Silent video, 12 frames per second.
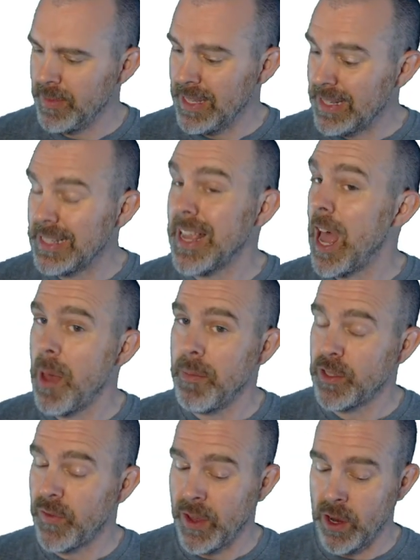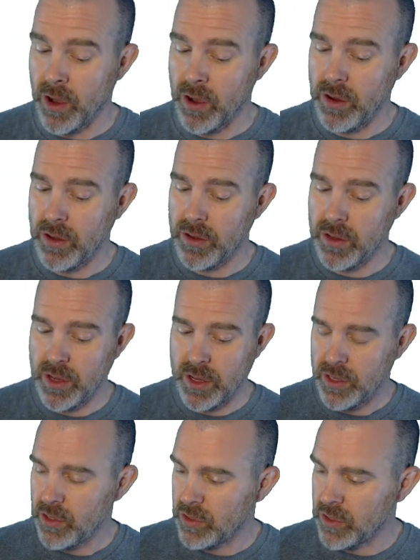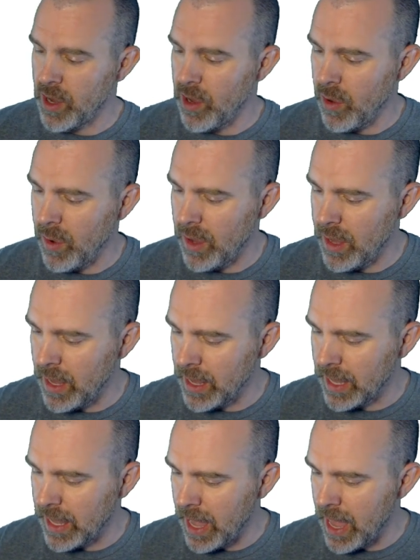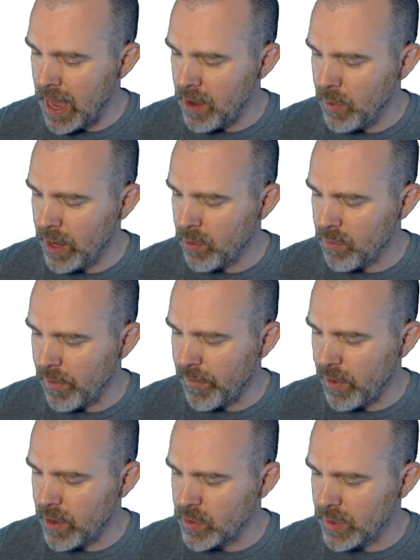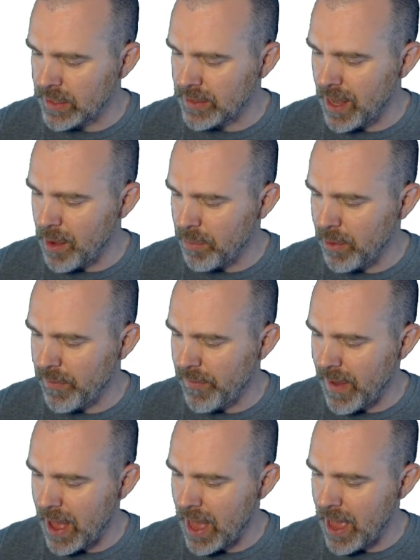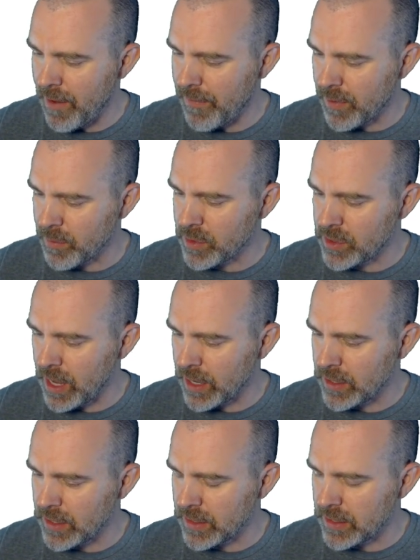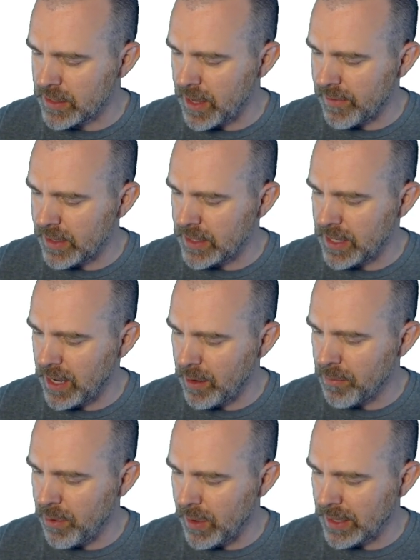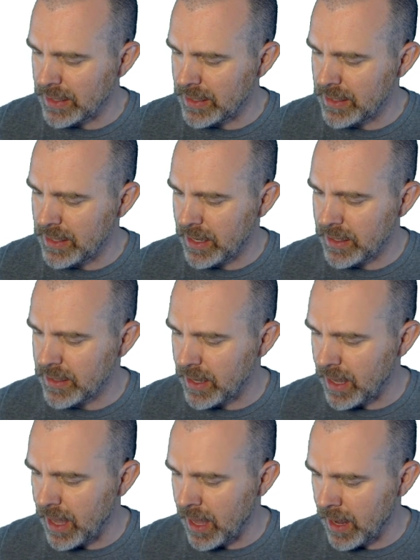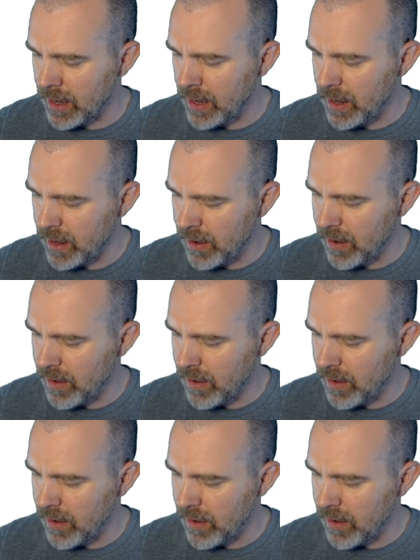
This is a hemisphere. So again, we can refer to example 5 from section 17.6 again.